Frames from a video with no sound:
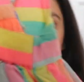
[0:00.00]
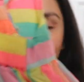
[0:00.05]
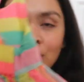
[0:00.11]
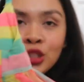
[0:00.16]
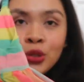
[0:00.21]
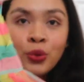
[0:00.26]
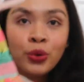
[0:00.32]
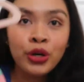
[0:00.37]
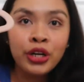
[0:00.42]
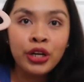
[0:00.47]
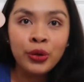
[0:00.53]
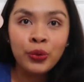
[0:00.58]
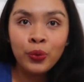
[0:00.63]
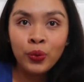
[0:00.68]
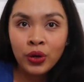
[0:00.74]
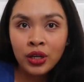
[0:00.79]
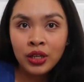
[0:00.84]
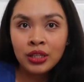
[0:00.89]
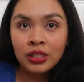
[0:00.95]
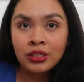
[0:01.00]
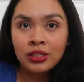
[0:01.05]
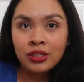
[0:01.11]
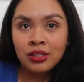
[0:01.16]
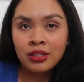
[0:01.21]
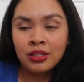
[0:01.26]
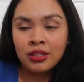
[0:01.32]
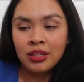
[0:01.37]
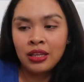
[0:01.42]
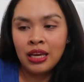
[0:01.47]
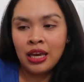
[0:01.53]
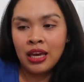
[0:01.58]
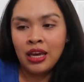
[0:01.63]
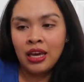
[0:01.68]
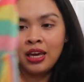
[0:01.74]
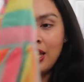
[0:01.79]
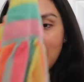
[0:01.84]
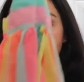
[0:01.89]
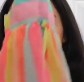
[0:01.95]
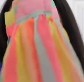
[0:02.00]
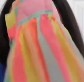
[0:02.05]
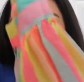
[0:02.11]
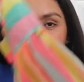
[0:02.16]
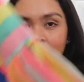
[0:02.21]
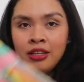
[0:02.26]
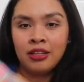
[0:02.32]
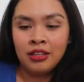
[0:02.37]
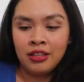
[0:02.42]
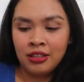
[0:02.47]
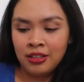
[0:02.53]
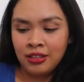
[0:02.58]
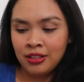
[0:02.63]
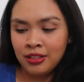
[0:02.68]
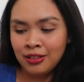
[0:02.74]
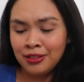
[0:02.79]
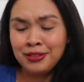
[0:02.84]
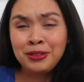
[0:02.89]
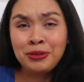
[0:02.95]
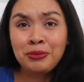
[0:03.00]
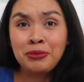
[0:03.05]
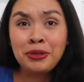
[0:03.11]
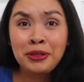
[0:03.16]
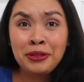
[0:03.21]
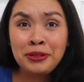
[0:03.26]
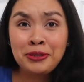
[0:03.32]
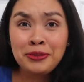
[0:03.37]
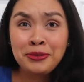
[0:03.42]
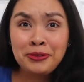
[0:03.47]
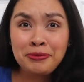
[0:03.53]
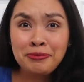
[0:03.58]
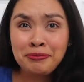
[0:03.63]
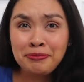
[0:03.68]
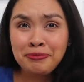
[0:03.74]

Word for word: She wore it once and super cute.